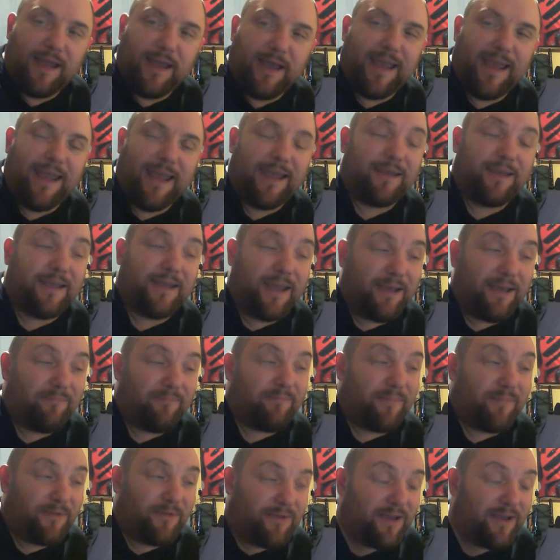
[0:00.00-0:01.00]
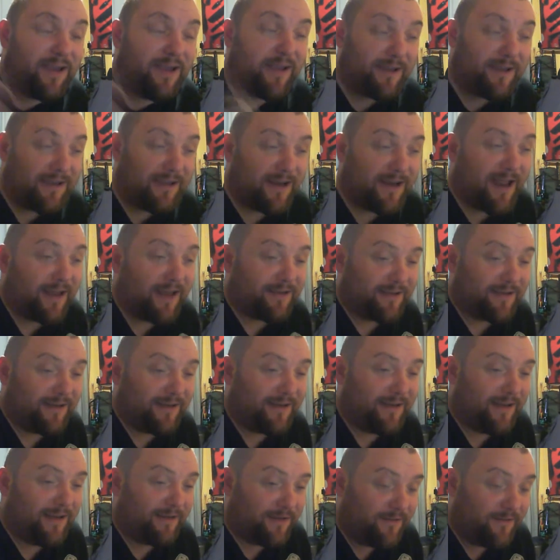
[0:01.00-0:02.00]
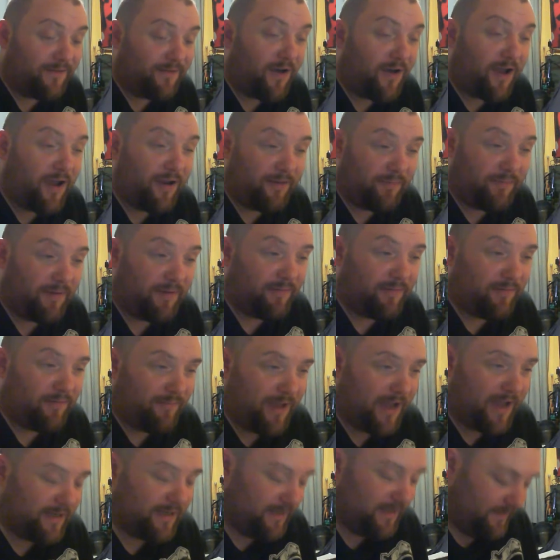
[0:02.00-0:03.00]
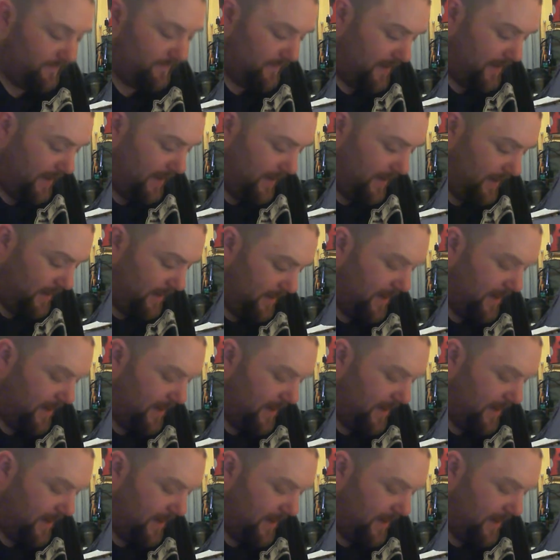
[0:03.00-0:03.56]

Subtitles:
It can actually divide people massively,